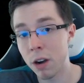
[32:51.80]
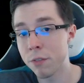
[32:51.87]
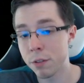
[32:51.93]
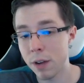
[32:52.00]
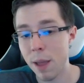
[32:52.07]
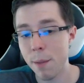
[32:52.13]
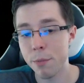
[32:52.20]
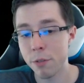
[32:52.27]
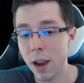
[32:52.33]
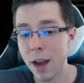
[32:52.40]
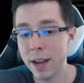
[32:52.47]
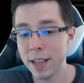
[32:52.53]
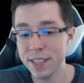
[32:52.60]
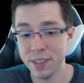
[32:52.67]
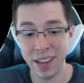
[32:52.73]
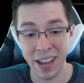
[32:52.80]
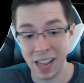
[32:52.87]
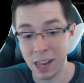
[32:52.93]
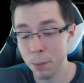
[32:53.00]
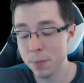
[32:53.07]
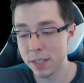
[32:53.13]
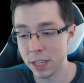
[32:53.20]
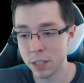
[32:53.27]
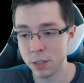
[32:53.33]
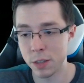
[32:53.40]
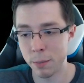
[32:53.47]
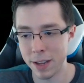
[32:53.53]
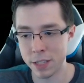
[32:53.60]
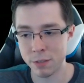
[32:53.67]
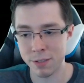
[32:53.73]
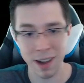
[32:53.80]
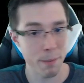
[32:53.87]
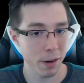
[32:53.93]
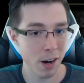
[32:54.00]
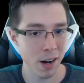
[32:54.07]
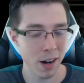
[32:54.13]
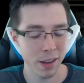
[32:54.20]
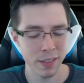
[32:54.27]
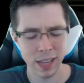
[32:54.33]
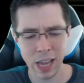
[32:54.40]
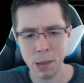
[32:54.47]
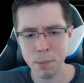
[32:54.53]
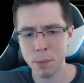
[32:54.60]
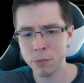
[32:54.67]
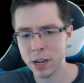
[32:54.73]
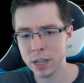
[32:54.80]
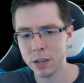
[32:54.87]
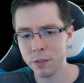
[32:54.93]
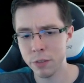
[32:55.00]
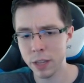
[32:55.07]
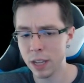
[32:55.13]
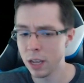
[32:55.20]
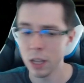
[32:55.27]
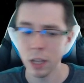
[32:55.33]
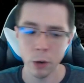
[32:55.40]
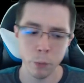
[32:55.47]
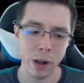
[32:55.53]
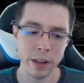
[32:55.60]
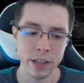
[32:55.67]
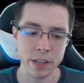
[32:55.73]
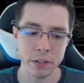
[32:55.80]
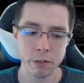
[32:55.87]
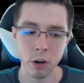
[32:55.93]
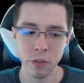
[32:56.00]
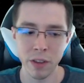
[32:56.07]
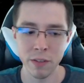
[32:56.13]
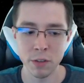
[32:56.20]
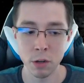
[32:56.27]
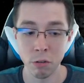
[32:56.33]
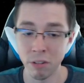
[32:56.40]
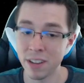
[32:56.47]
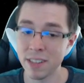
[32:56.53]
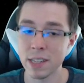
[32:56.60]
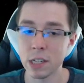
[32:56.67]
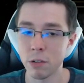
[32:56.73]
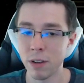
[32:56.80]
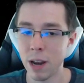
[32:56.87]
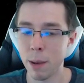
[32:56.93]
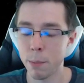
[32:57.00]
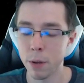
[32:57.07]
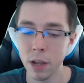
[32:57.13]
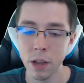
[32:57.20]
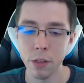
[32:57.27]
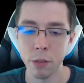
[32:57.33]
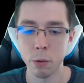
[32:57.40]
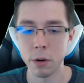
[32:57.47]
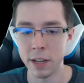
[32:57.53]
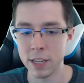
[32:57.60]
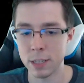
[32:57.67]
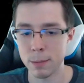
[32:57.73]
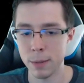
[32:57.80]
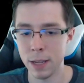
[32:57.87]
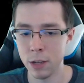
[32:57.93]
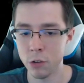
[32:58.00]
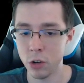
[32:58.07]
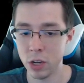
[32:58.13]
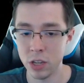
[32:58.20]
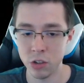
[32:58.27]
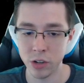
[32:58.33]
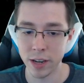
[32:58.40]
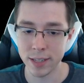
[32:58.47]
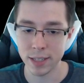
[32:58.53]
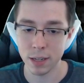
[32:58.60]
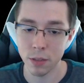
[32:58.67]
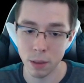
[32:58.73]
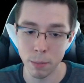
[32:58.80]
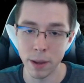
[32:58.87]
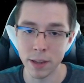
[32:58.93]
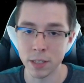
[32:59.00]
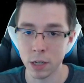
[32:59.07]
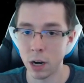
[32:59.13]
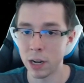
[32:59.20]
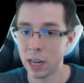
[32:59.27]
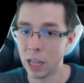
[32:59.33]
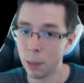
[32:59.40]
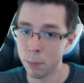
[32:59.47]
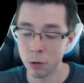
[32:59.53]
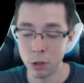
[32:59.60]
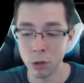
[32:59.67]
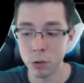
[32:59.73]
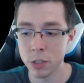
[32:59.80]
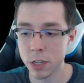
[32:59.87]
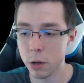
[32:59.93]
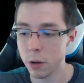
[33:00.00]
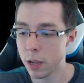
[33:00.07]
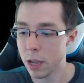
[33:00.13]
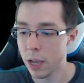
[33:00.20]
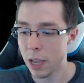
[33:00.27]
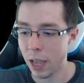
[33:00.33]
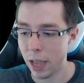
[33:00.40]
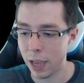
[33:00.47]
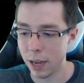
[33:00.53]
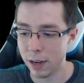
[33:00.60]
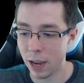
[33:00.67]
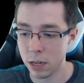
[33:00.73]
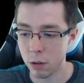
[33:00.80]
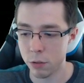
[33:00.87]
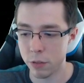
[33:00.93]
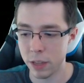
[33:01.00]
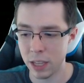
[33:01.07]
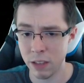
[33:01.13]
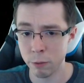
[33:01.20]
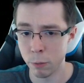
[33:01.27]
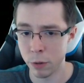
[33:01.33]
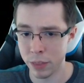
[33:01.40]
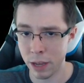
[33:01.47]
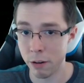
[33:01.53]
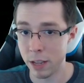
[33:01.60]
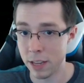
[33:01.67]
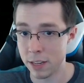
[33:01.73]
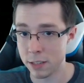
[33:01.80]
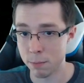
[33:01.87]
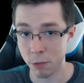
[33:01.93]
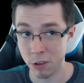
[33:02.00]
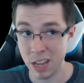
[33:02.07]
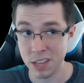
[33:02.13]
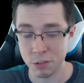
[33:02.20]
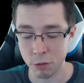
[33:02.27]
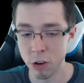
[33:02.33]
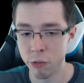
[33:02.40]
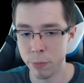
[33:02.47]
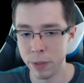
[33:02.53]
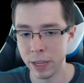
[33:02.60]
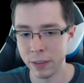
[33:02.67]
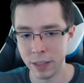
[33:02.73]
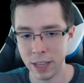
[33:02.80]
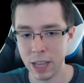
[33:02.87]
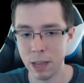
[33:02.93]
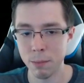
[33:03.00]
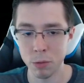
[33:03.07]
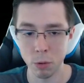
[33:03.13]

of the ramp variety, so that helps. It's the best ramp card in the game, objectively. While Histgrove gives you a reason to ramp, Thornhist Mage is just the best card to help you do so. And I do think even without Histgrove being in the game,